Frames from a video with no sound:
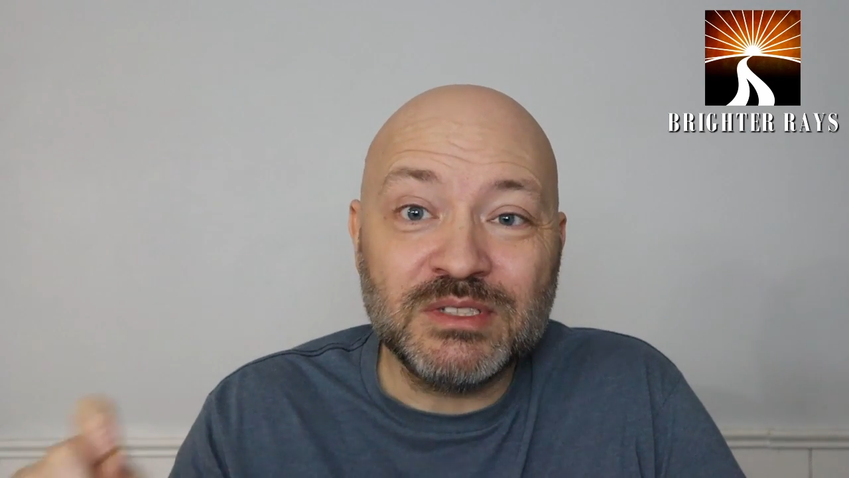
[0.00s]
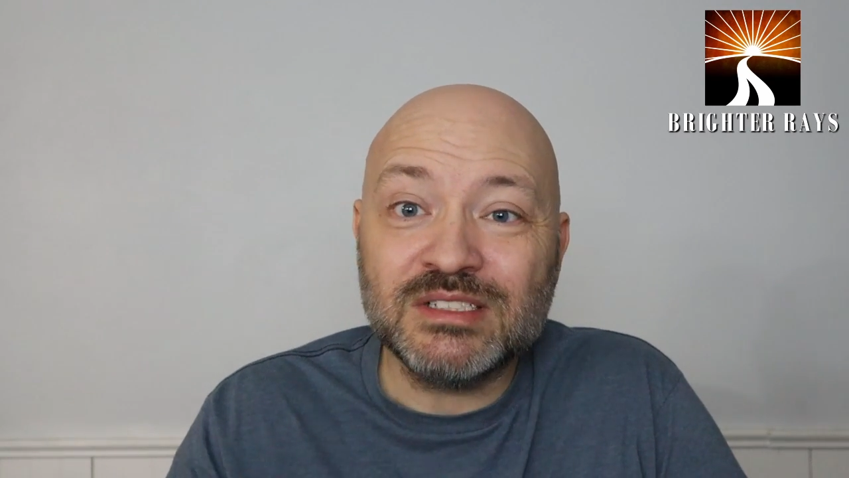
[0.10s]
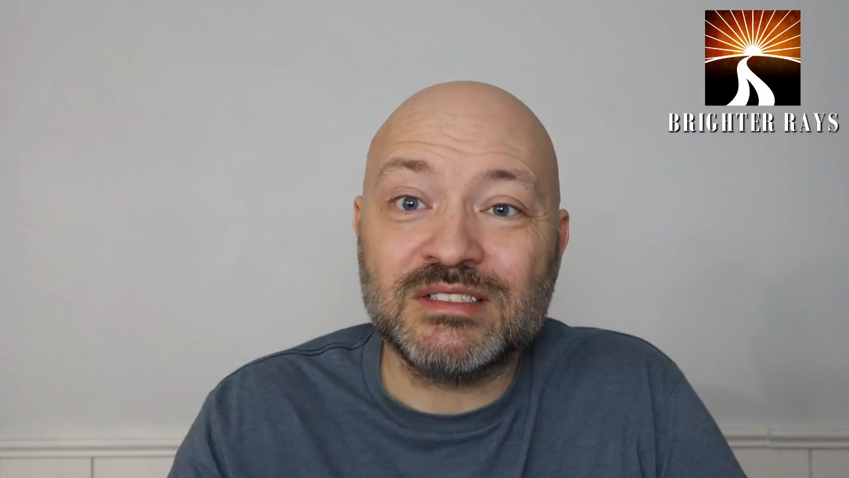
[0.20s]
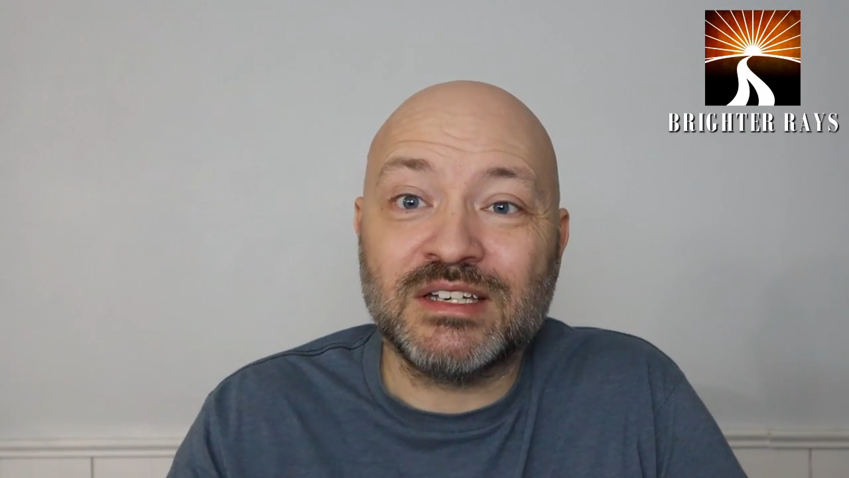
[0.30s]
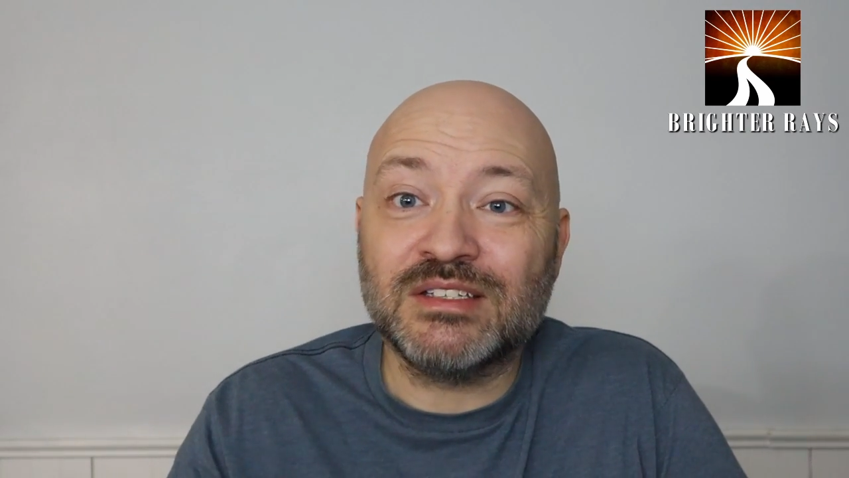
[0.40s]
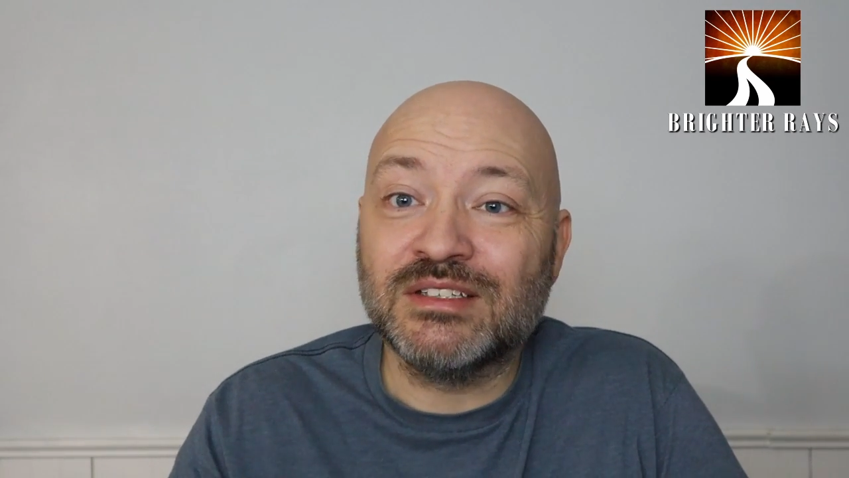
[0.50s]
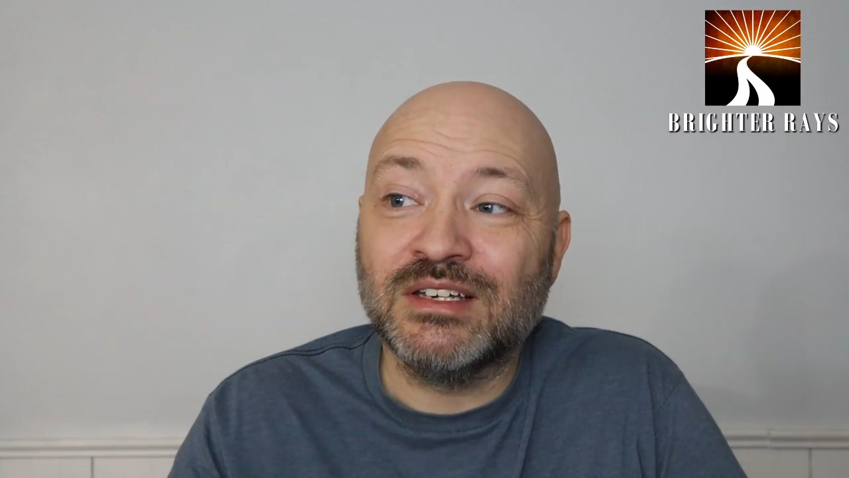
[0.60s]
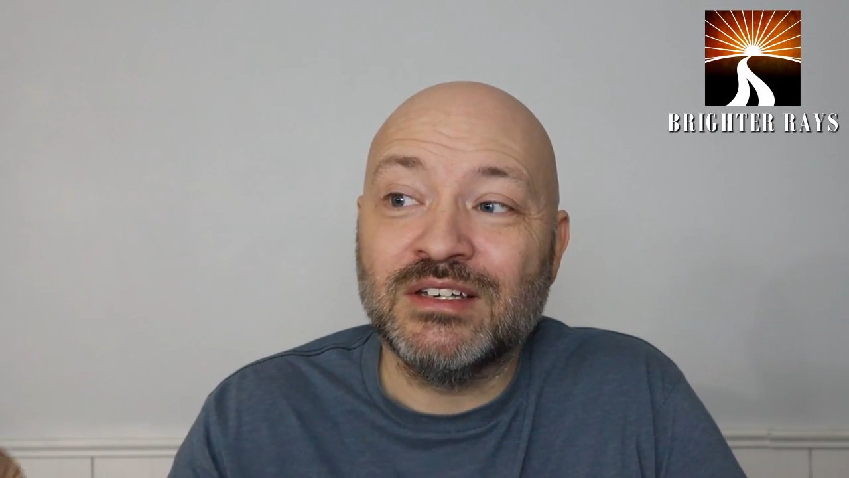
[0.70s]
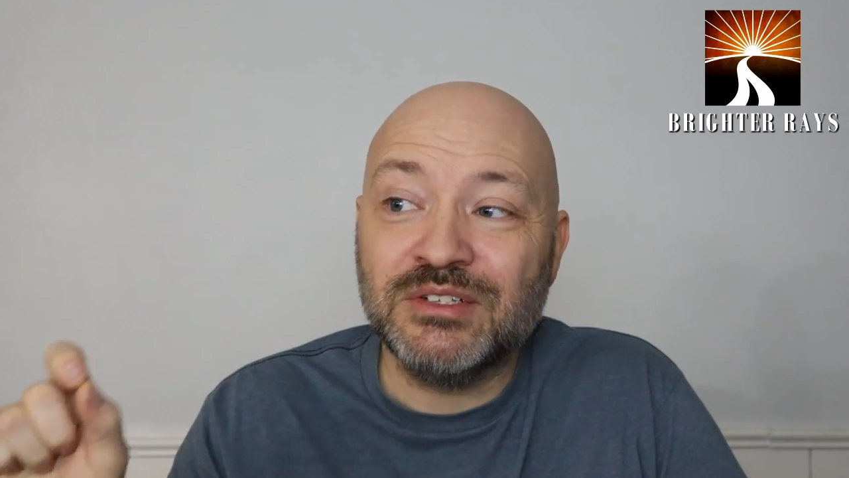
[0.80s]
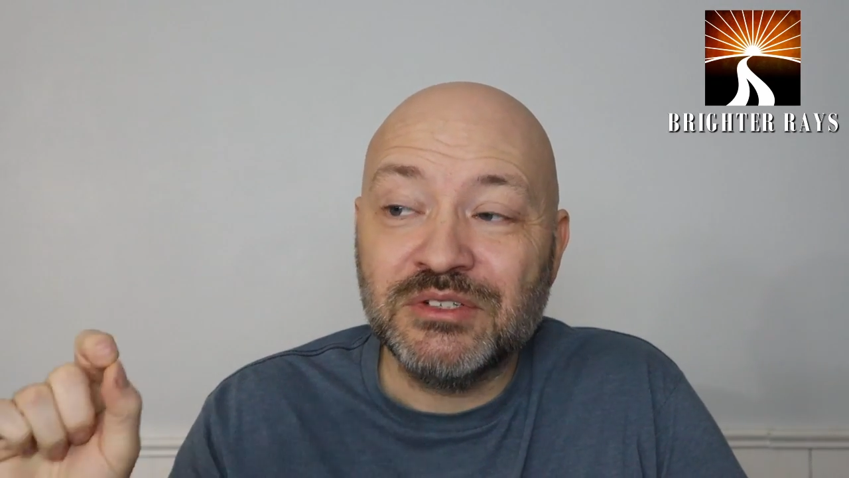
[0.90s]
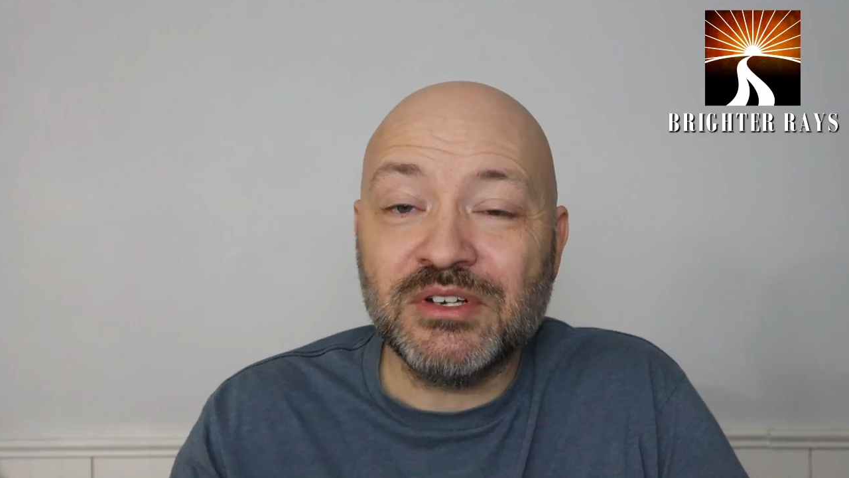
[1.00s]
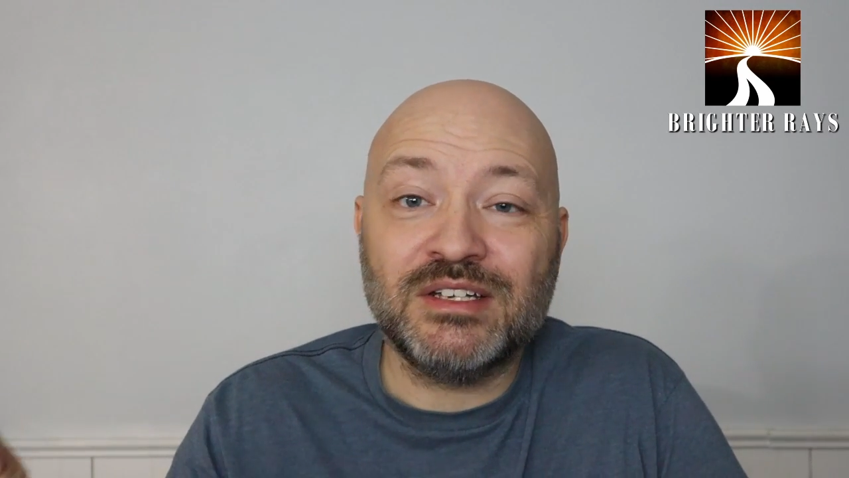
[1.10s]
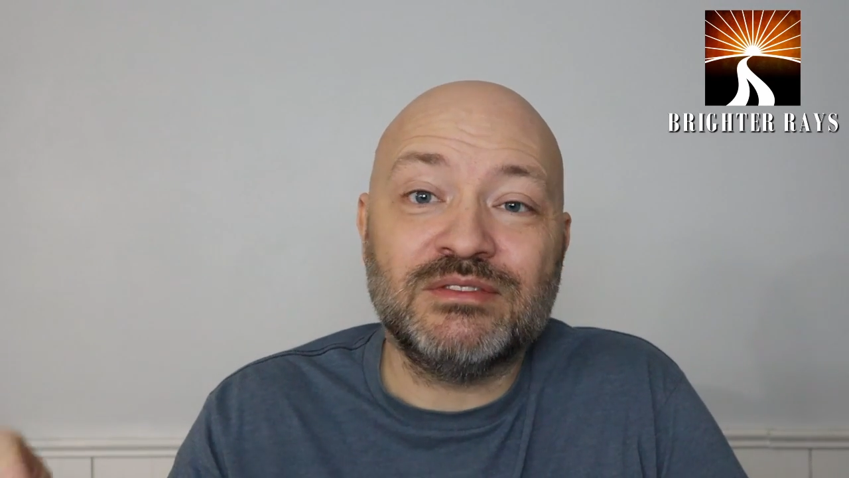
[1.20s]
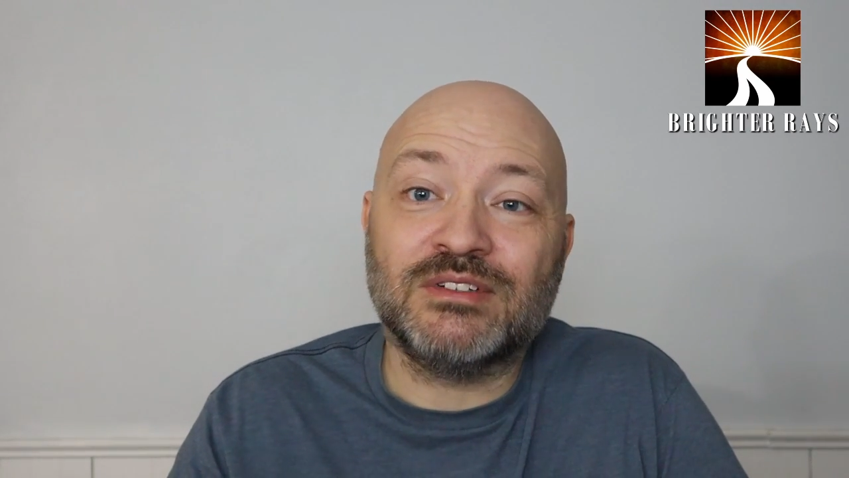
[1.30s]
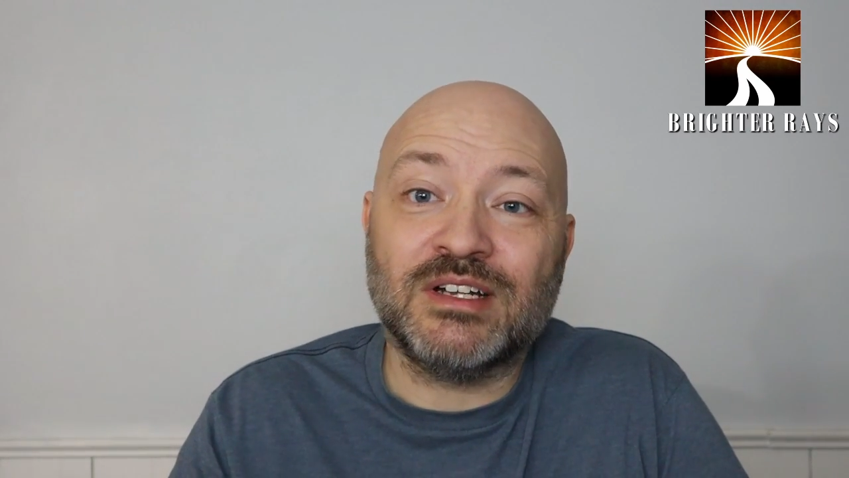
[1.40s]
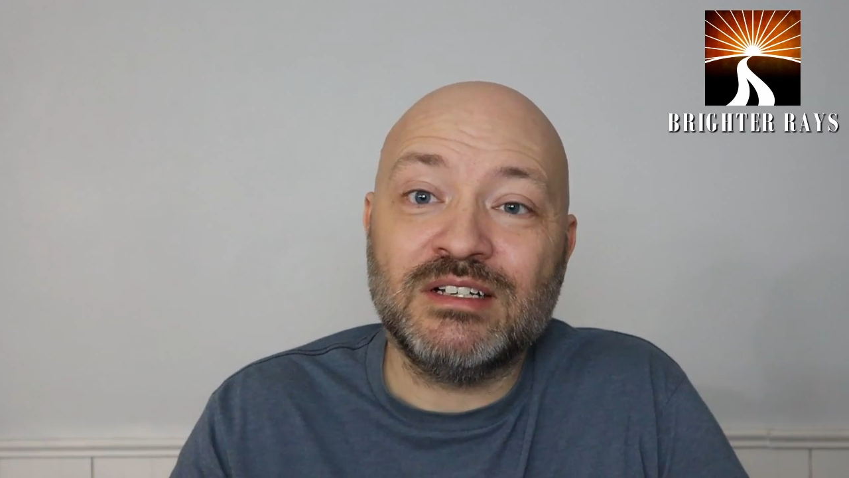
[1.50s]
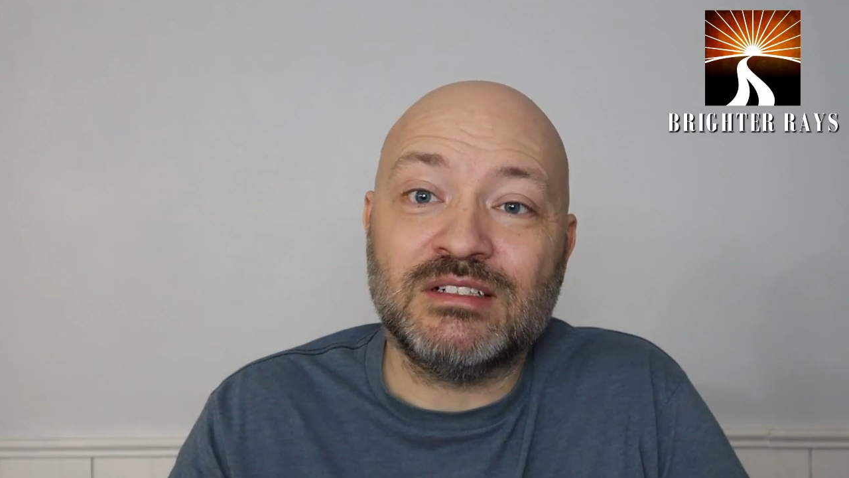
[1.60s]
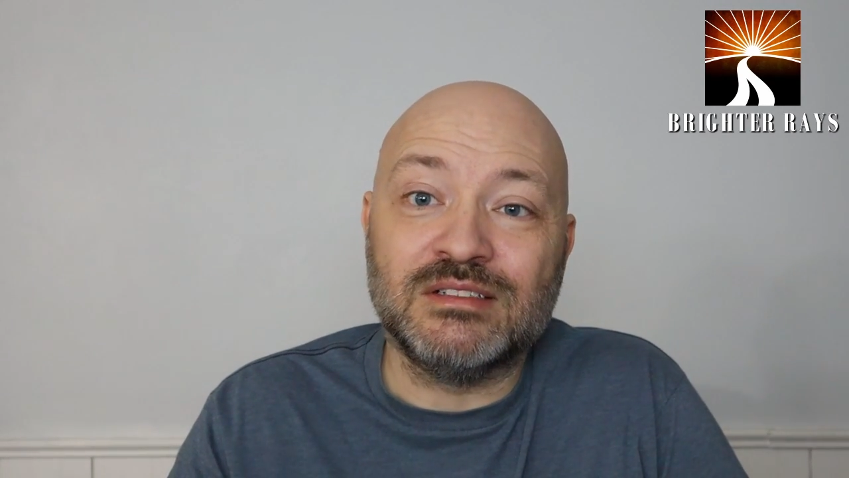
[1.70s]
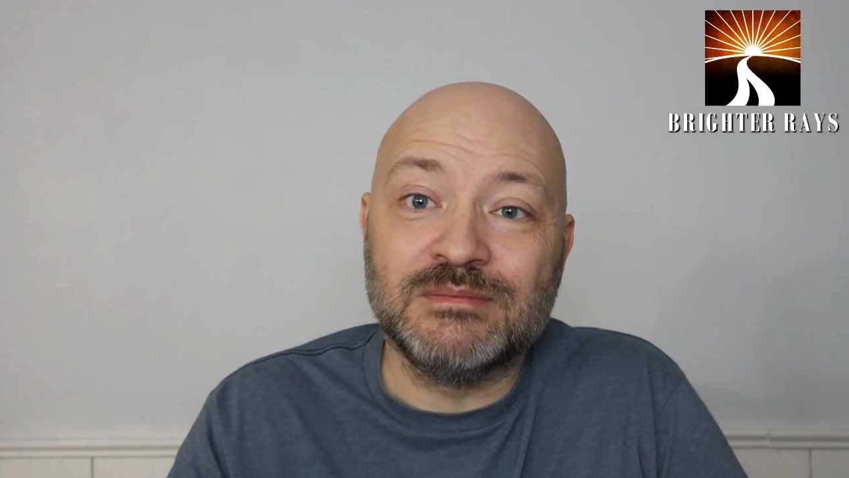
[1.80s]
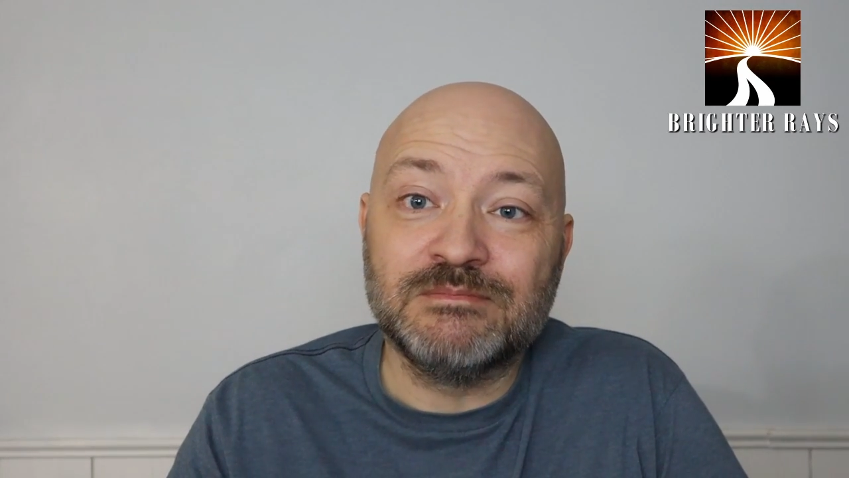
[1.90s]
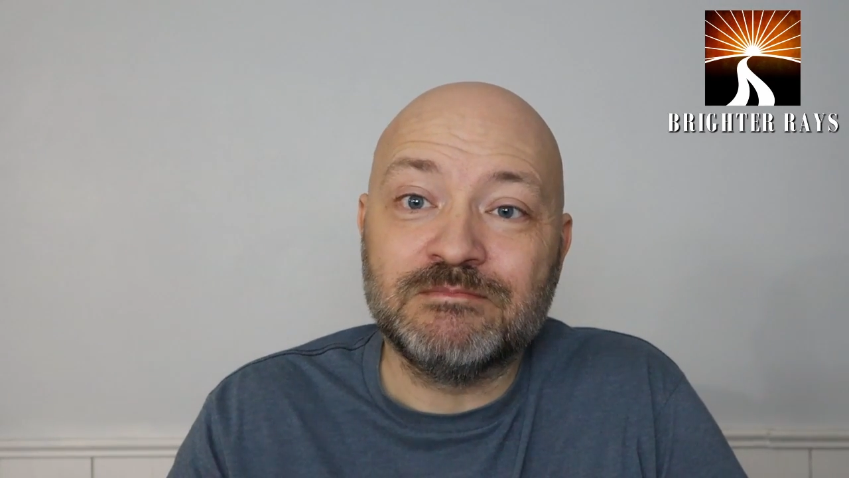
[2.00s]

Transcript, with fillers: looks like you're heading for hell.